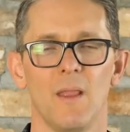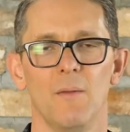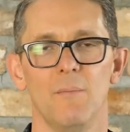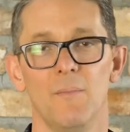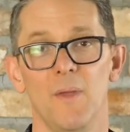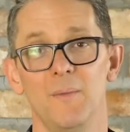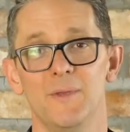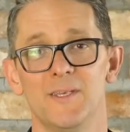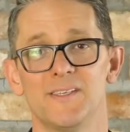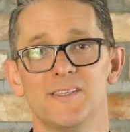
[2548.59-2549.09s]

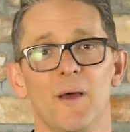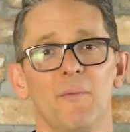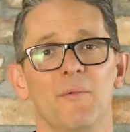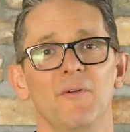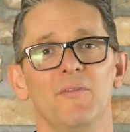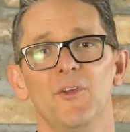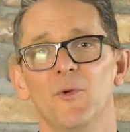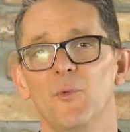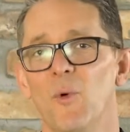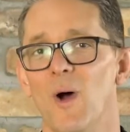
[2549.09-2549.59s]
Maybe some
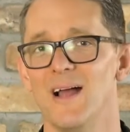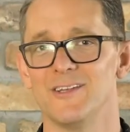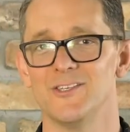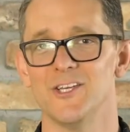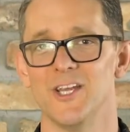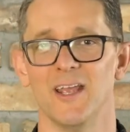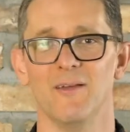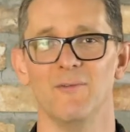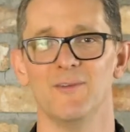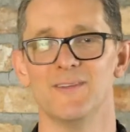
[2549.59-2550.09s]
of you
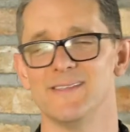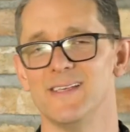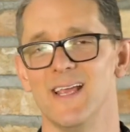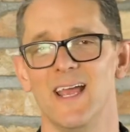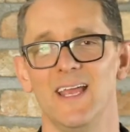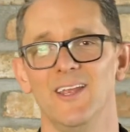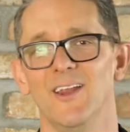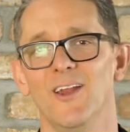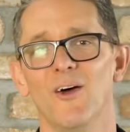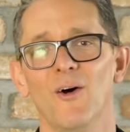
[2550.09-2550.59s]
watching would
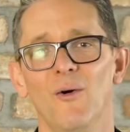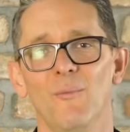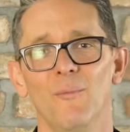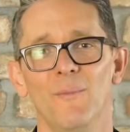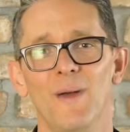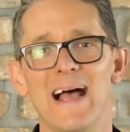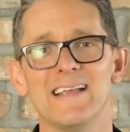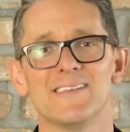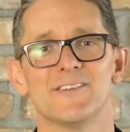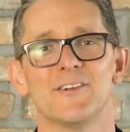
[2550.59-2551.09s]
say, you know,
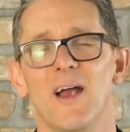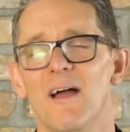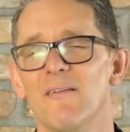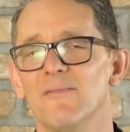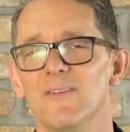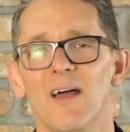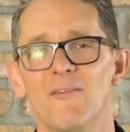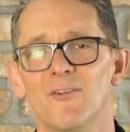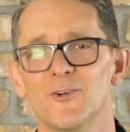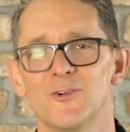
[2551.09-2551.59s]
Pastor, I've
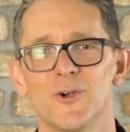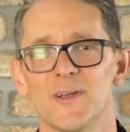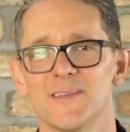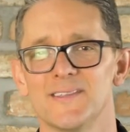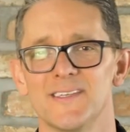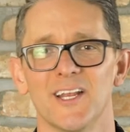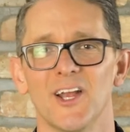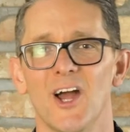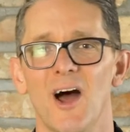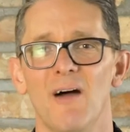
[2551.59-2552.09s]
never
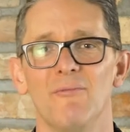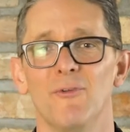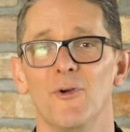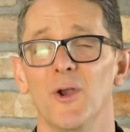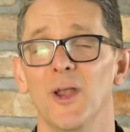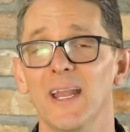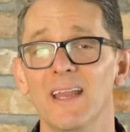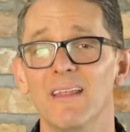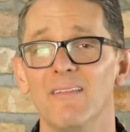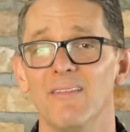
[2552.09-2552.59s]
trusted God for
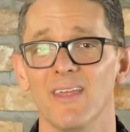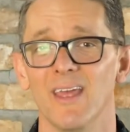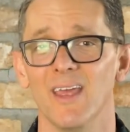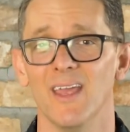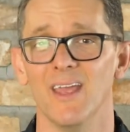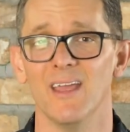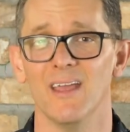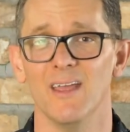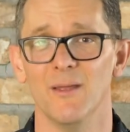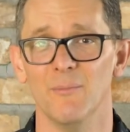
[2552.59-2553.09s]

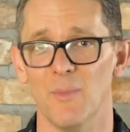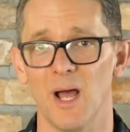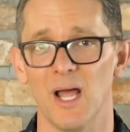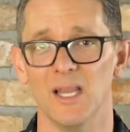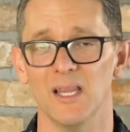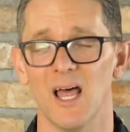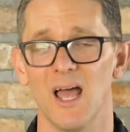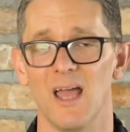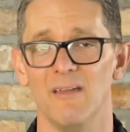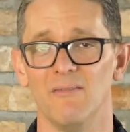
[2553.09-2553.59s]
anything in my
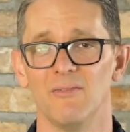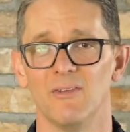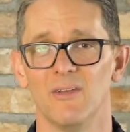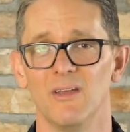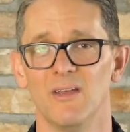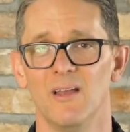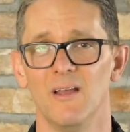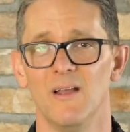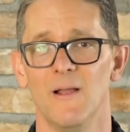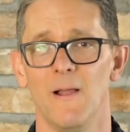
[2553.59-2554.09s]
life.
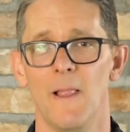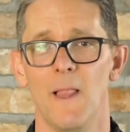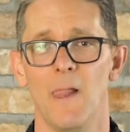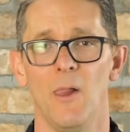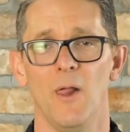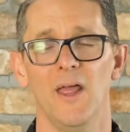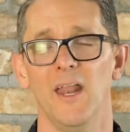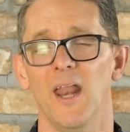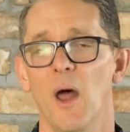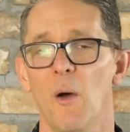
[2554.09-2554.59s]

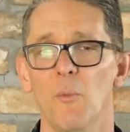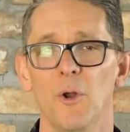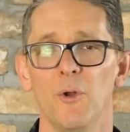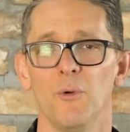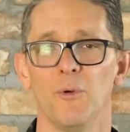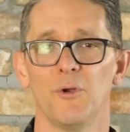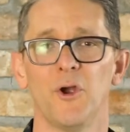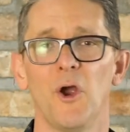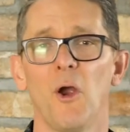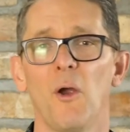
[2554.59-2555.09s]
And I want
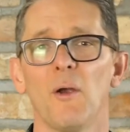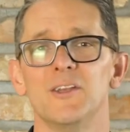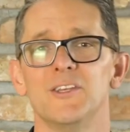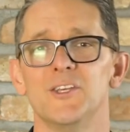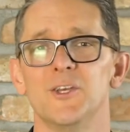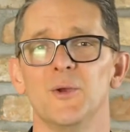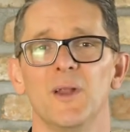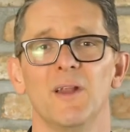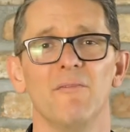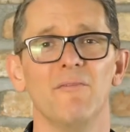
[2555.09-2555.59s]
to
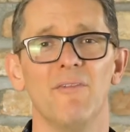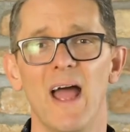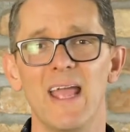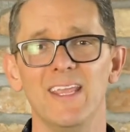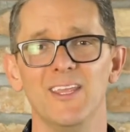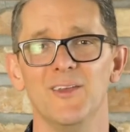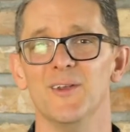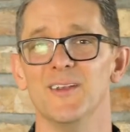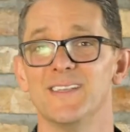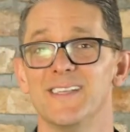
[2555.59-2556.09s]
encourage you and invite
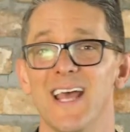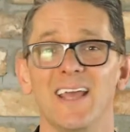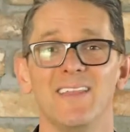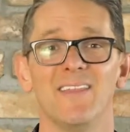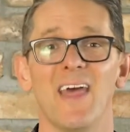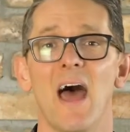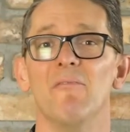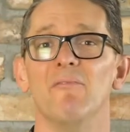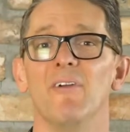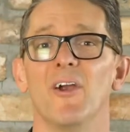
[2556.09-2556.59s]
you to take
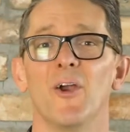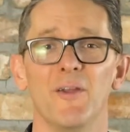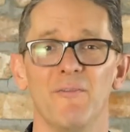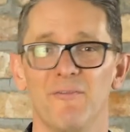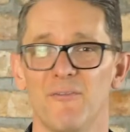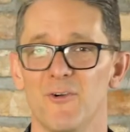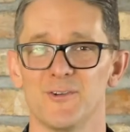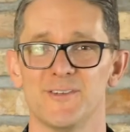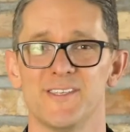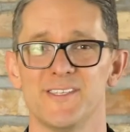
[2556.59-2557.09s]
that very
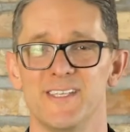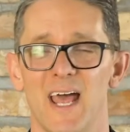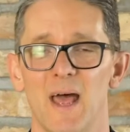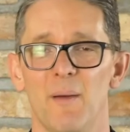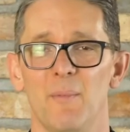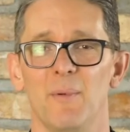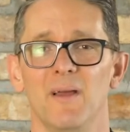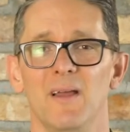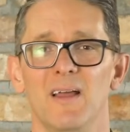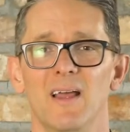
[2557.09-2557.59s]
first
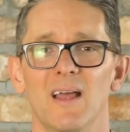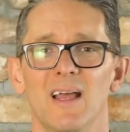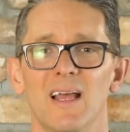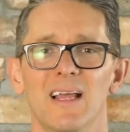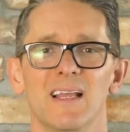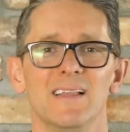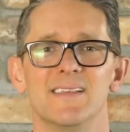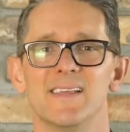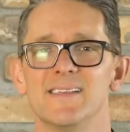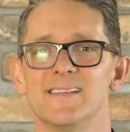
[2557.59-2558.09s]
step.
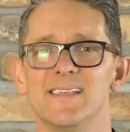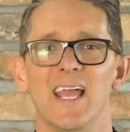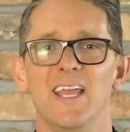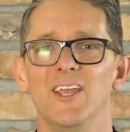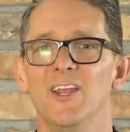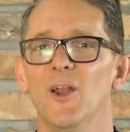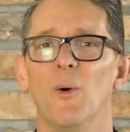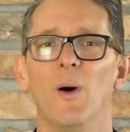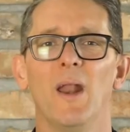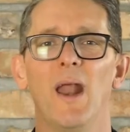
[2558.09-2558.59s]
To say,
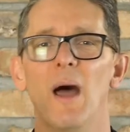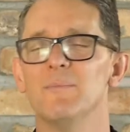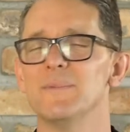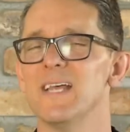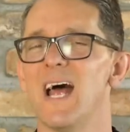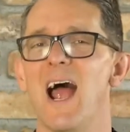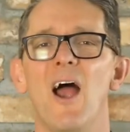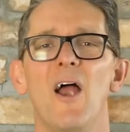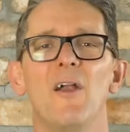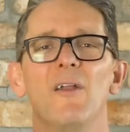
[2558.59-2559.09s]
you know what, I'm
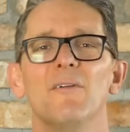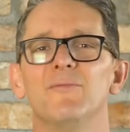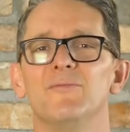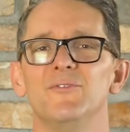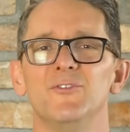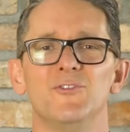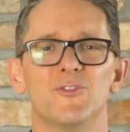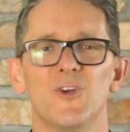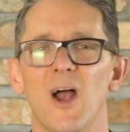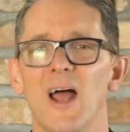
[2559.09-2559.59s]
tired
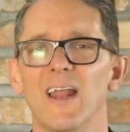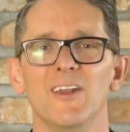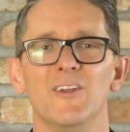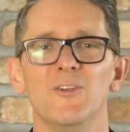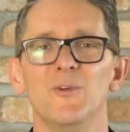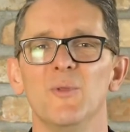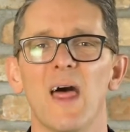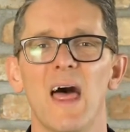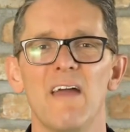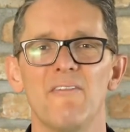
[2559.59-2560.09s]
of trying to
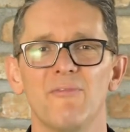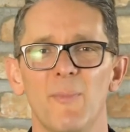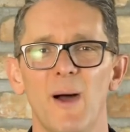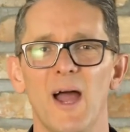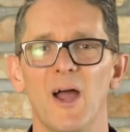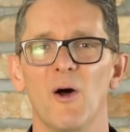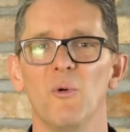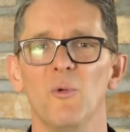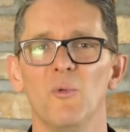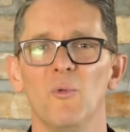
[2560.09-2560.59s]
do life
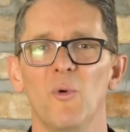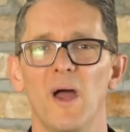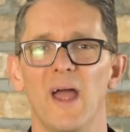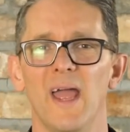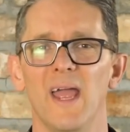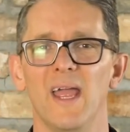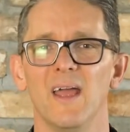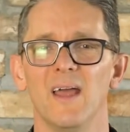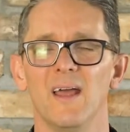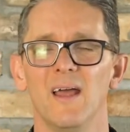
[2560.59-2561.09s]
my own
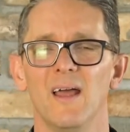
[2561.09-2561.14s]
way.